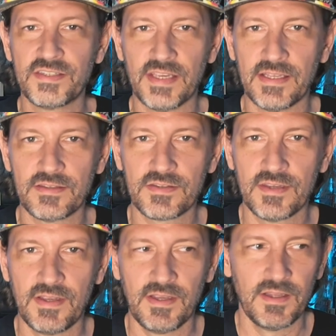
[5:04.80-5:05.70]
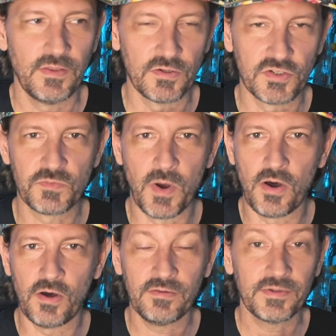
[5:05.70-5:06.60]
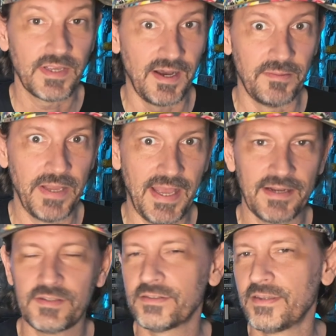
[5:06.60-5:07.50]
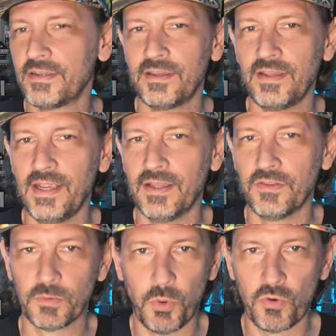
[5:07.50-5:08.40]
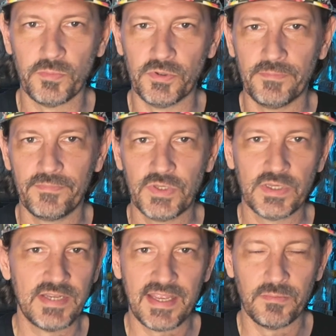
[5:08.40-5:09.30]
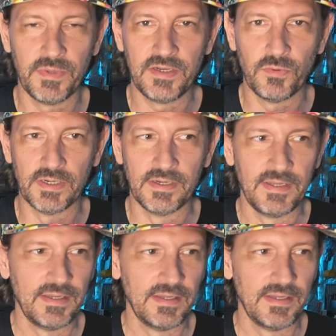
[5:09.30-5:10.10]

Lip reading: cents. They're small, compact, and they're portable. You can take them anywhere.